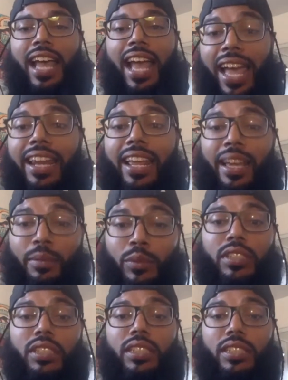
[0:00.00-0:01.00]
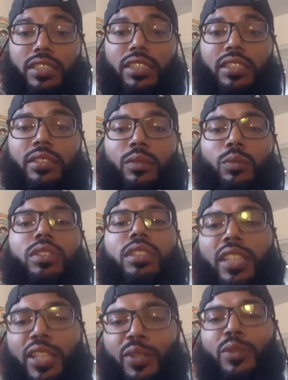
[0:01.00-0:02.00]
at Hamilton this year was
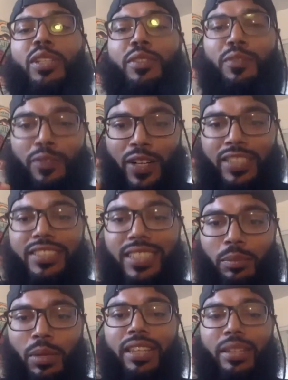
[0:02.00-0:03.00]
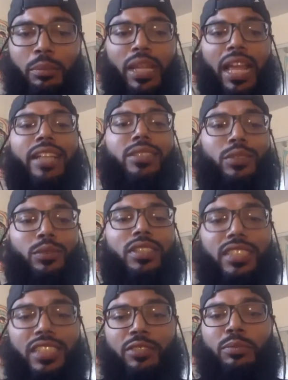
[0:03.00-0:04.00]
literally funded by the Black Student
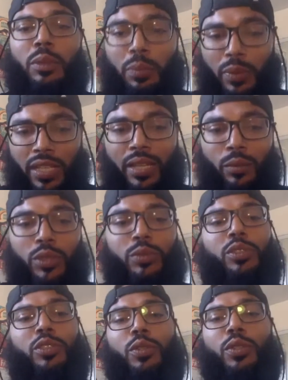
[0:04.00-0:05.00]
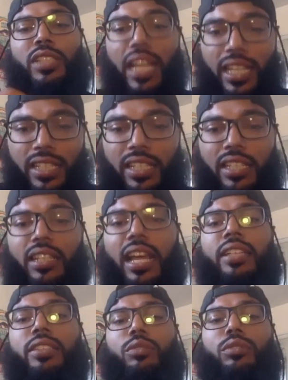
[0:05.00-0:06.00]
Achievement Plan, which was created
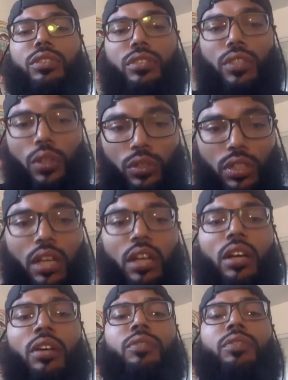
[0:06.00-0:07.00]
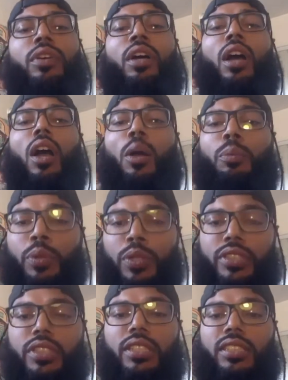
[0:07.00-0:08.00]
as a result of our
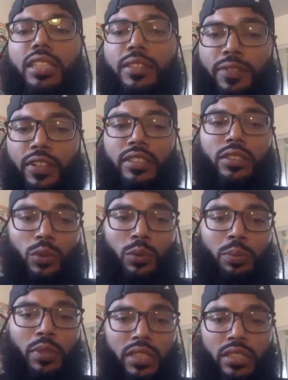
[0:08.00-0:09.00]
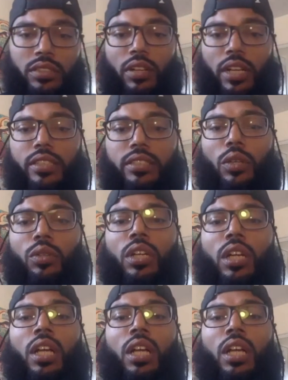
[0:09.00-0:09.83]
push to defund school police, right? So